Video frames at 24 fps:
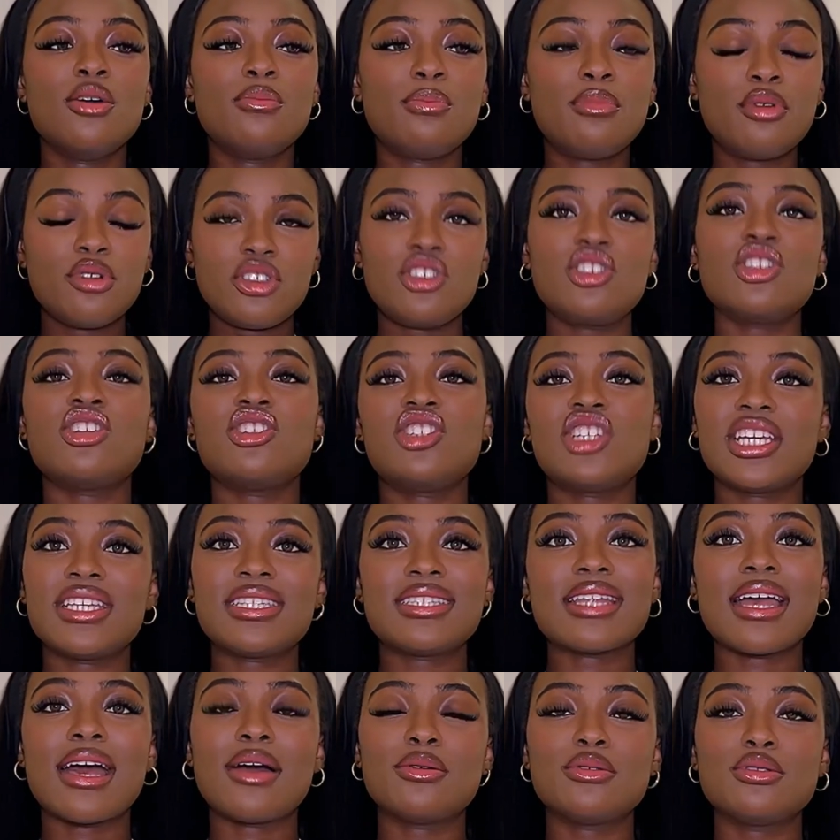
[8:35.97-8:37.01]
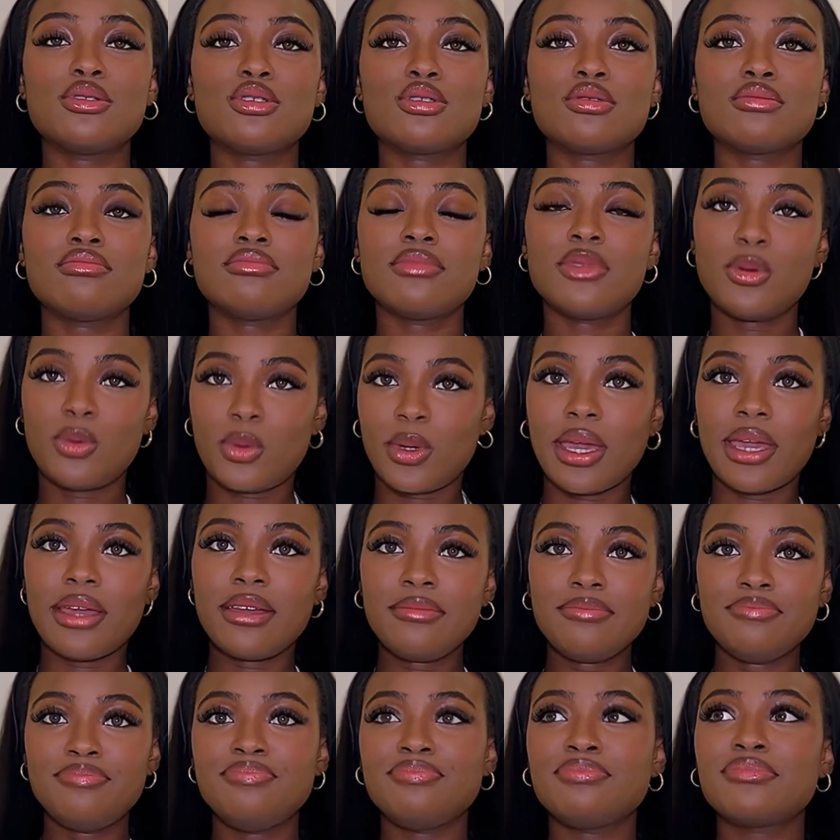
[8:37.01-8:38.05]
Push your chest out,
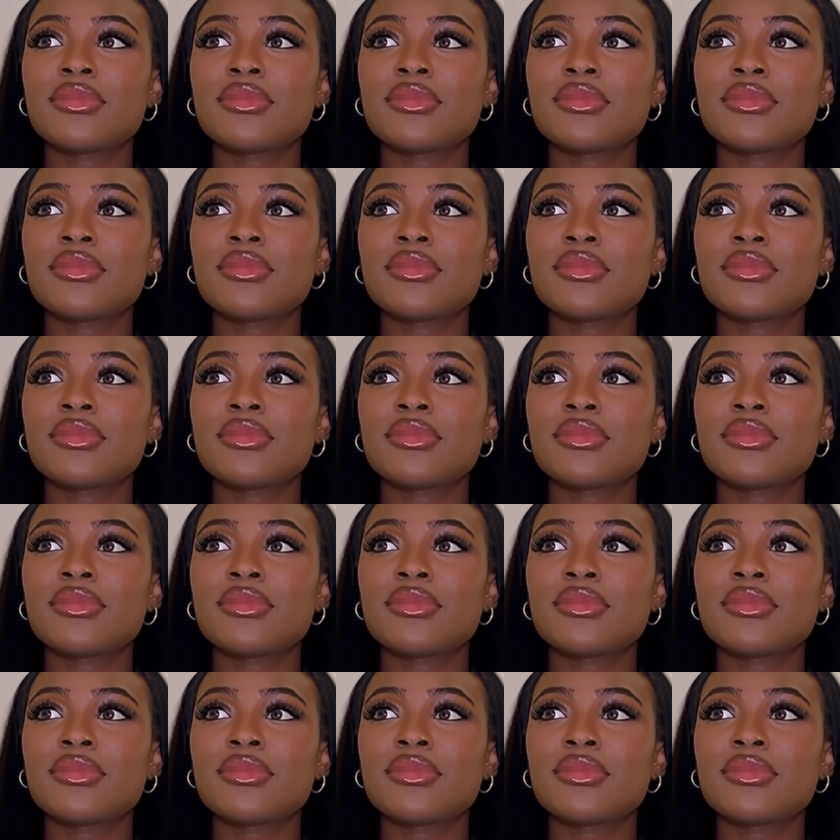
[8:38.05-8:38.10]
okay?